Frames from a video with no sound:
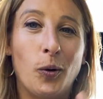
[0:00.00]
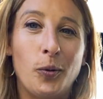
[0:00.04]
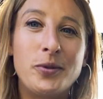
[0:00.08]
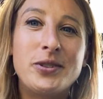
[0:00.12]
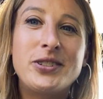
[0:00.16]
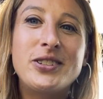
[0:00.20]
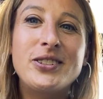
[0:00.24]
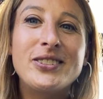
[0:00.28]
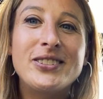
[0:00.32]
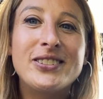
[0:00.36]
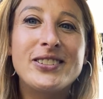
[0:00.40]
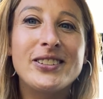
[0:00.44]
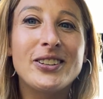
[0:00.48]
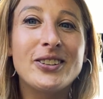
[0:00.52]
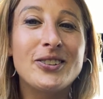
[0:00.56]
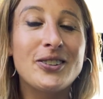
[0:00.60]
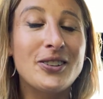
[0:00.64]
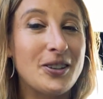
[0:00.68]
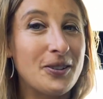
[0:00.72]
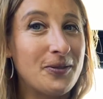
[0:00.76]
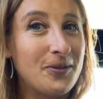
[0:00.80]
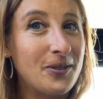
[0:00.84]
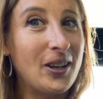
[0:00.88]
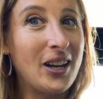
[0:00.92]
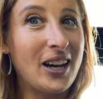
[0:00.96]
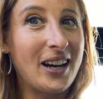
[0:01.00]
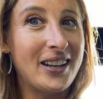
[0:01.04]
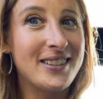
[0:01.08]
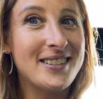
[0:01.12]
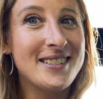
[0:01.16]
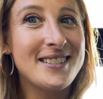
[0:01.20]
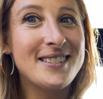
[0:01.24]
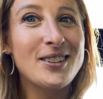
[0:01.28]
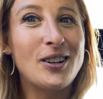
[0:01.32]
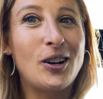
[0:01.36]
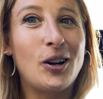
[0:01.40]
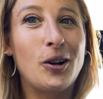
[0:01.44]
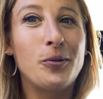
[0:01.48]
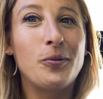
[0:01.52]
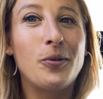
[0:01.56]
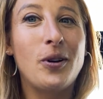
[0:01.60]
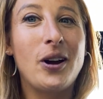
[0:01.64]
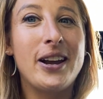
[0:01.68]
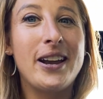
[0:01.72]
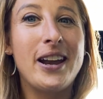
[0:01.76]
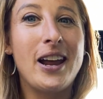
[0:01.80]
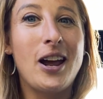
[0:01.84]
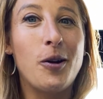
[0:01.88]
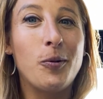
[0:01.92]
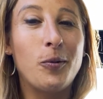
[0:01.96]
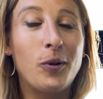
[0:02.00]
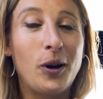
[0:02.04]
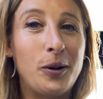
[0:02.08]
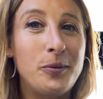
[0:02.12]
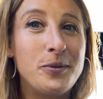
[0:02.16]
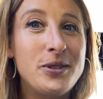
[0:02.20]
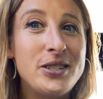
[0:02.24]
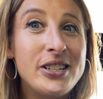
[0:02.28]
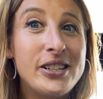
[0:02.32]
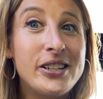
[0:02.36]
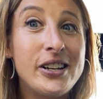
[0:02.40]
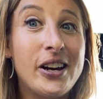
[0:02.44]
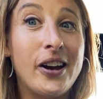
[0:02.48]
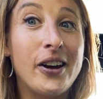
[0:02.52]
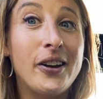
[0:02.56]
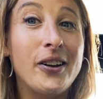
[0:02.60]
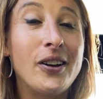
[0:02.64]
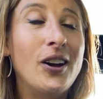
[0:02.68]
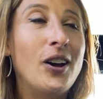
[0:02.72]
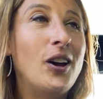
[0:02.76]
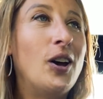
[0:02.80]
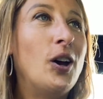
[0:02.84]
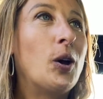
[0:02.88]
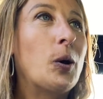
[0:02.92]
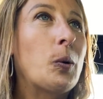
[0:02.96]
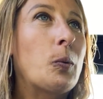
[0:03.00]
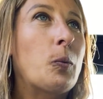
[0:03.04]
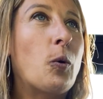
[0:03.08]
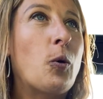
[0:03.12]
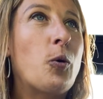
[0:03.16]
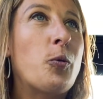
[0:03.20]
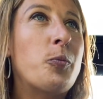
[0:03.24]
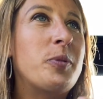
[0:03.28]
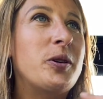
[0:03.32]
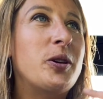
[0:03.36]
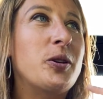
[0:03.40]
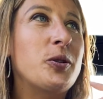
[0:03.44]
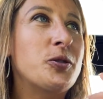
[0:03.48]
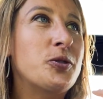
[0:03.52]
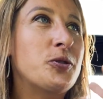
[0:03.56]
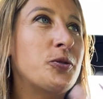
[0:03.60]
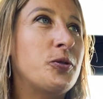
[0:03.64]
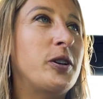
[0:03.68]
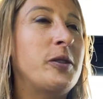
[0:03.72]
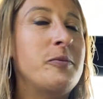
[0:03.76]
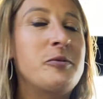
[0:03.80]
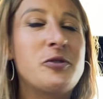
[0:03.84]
would you do if you had this car right now? Where would you go? What would be your dream